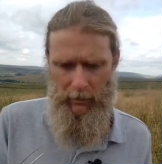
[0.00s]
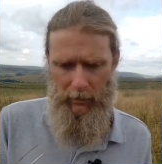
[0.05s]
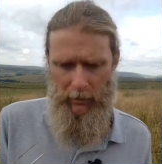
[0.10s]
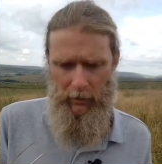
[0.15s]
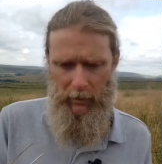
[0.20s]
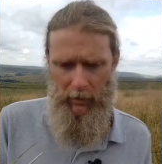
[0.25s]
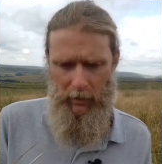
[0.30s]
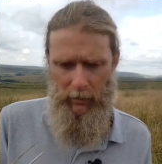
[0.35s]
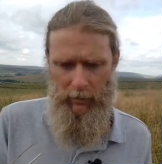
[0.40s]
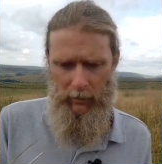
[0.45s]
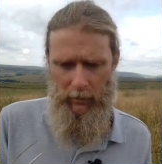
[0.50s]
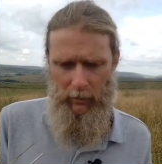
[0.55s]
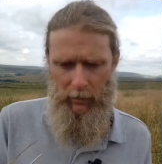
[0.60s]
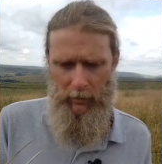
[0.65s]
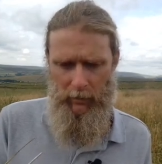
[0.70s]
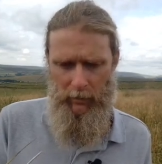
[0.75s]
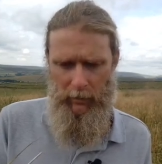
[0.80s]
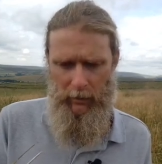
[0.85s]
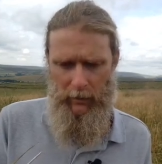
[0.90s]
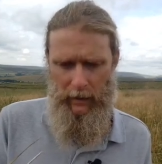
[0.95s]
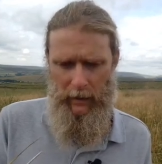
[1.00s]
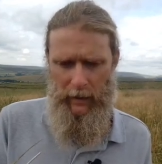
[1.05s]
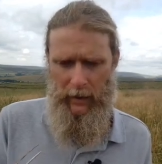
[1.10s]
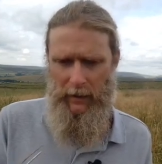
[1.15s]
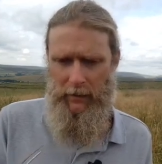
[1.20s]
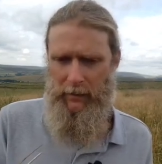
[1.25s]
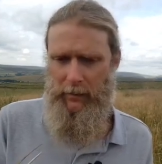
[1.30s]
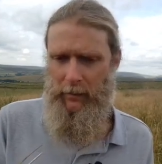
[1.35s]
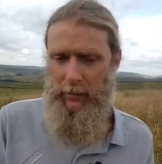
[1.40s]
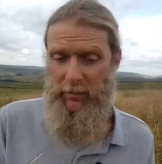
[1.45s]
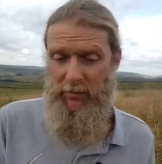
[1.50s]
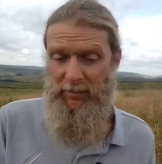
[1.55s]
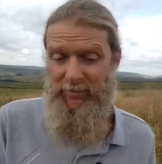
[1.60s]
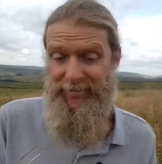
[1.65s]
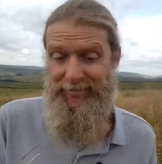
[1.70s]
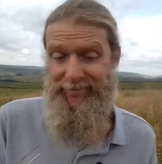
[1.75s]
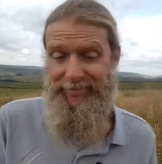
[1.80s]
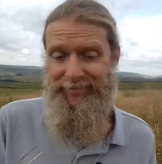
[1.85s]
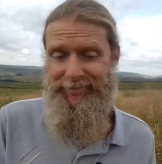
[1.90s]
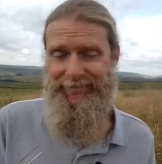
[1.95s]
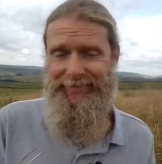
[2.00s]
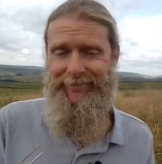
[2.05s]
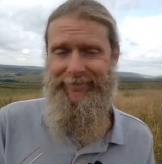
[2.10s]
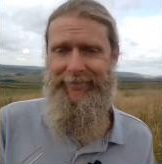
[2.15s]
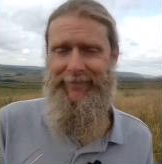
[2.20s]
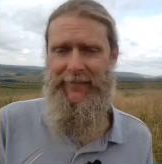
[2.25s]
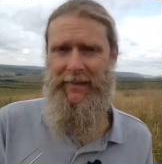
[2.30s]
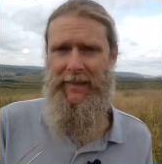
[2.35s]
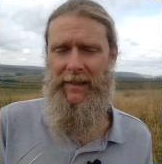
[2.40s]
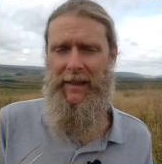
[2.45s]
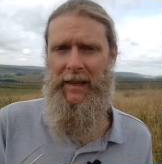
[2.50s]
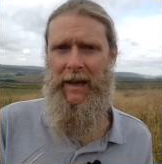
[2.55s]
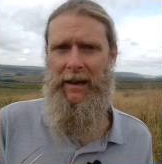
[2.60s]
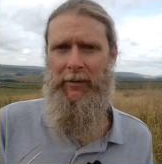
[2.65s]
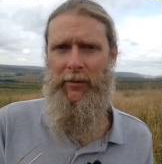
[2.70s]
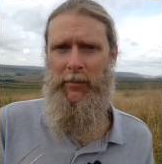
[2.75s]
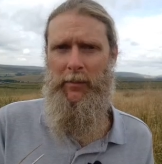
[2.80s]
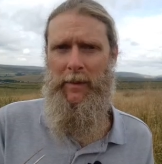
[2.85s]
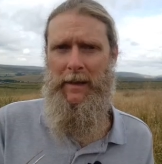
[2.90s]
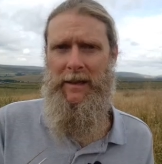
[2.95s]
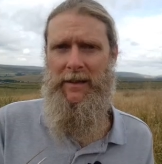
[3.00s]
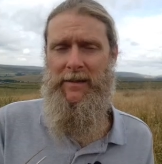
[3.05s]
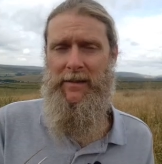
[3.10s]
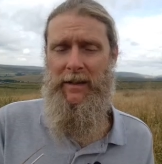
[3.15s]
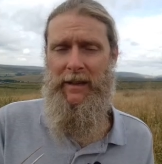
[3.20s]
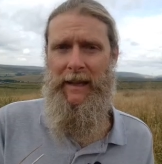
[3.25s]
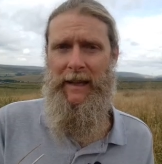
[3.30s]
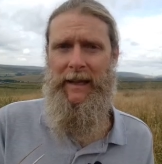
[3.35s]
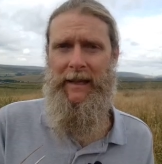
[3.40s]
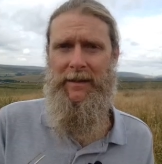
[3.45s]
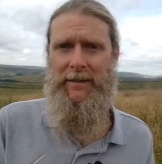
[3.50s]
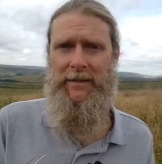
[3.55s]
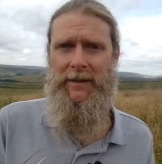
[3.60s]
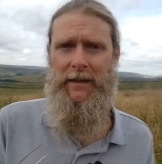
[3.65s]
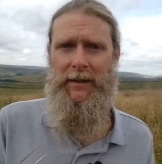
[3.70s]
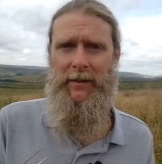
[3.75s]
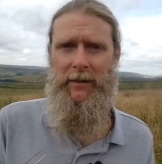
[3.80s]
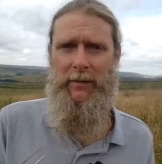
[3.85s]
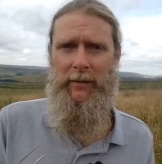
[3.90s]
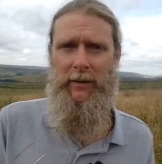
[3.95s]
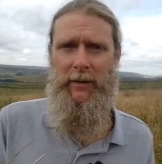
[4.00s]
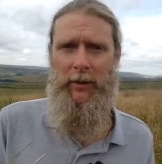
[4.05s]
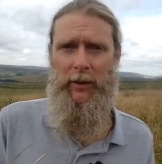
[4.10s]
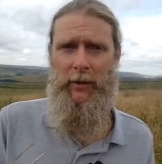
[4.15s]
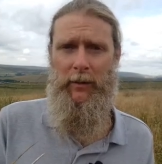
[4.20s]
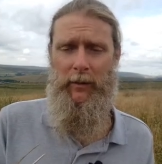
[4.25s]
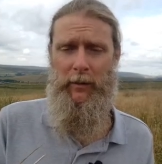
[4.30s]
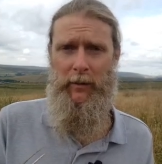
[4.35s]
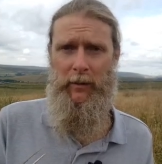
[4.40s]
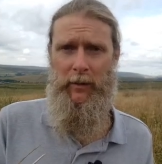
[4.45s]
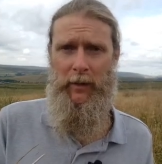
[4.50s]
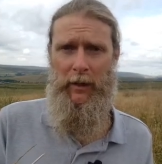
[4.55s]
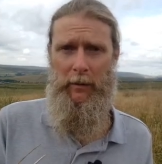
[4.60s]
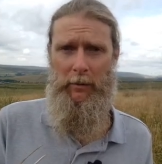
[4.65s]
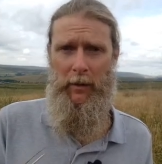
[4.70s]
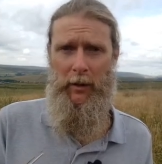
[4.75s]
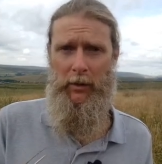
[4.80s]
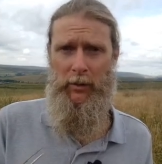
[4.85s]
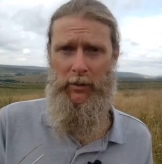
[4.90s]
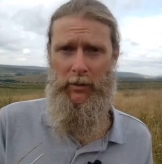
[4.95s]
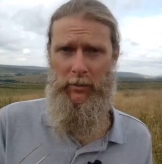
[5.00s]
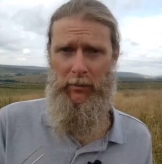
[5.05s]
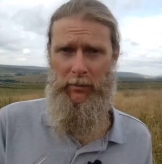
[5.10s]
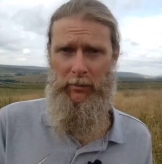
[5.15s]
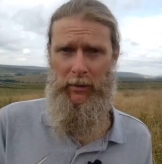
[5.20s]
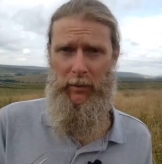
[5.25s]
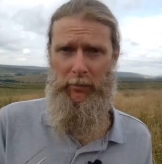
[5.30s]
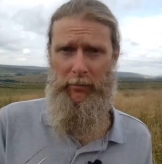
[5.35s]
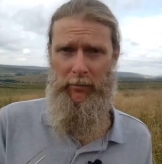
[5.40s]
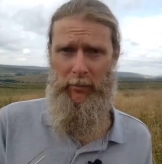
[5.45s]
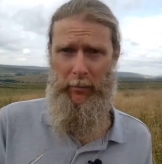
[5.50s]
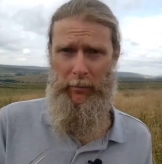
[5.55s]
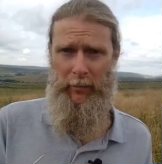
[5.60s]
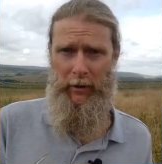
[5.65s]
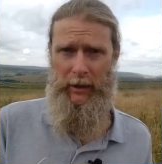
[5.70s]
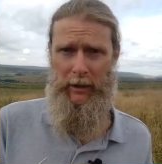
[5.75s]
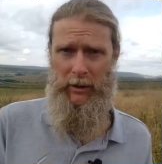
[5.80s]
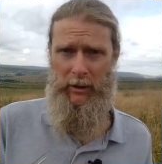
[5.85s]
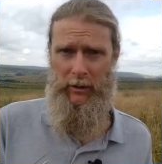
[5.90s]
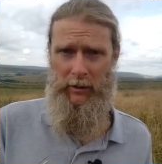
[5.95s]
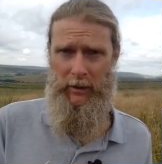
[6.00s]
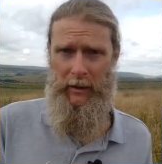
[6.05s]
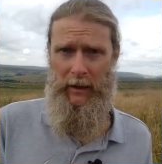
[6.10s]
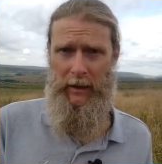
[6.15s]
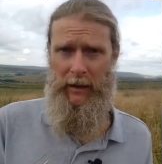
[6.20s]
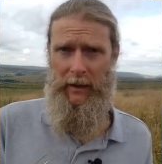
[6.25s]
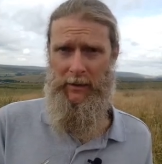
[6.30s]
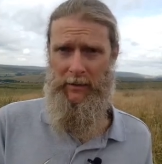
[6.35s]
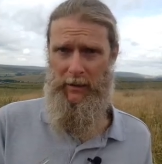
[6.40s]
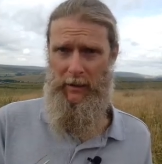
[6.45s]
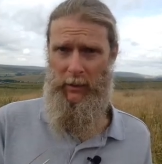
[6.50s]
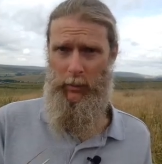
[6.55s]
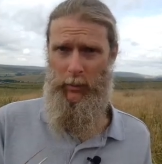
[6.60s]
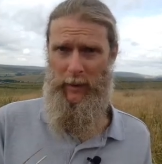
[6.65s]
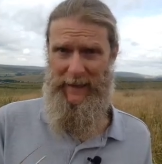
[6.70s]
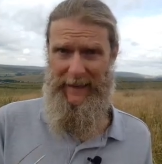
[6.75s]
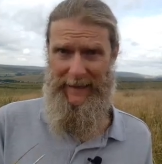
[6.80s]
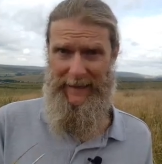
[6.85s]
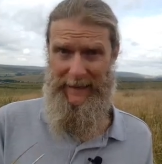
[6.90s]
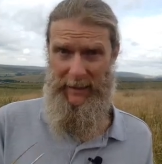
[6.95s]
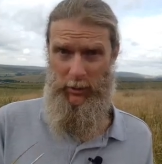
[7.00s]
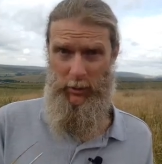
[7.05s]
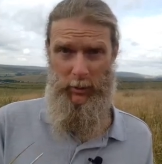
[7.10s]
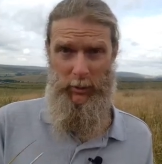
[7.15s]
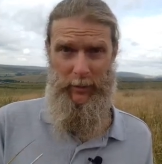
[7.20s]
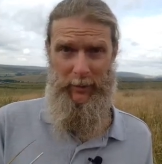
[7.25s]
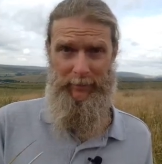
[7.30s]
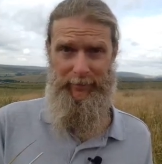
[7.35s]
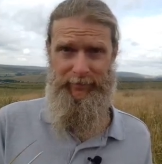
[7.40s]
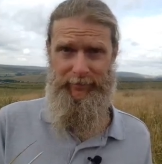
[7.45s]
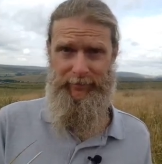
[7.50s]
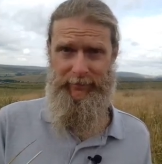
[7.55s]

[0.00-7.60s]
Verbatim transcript: So yeah, so that for me is the legacy of uh, the emotional repression. It's like we can do it.